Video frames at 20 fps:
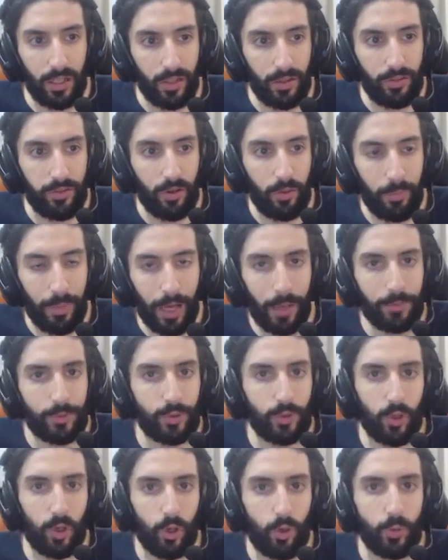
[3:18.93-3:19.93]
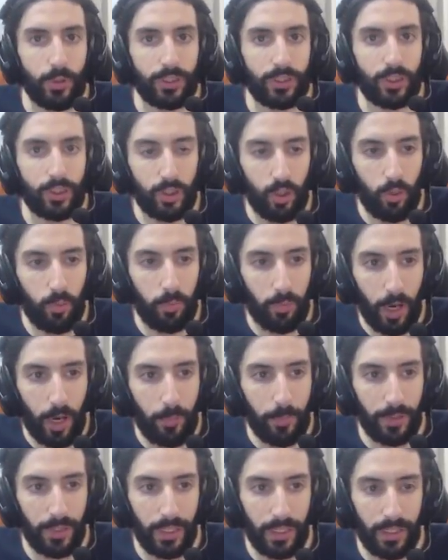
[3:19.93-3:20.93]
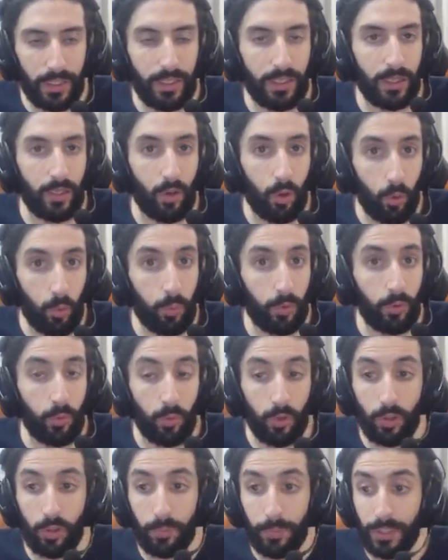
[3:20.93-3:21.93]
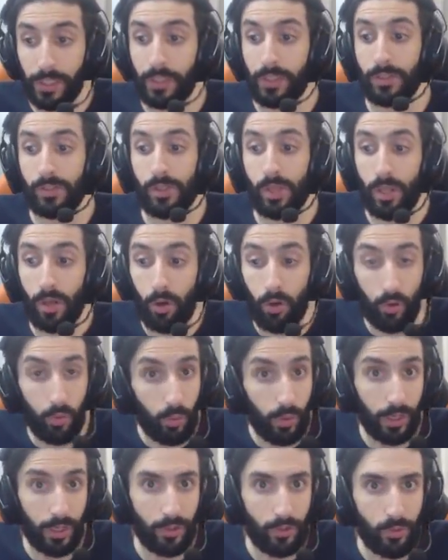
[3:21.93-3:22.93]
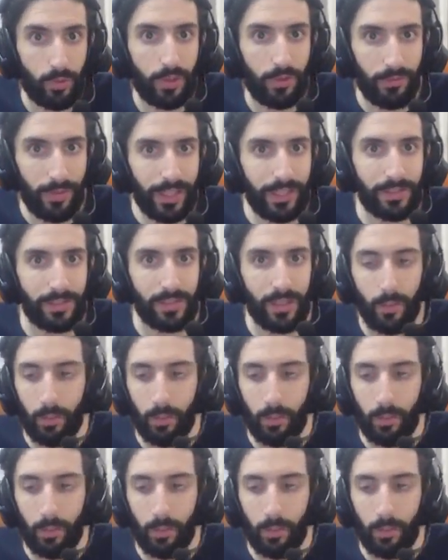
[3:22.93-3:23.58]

the maps are always so populated in open world because they all want to do the events they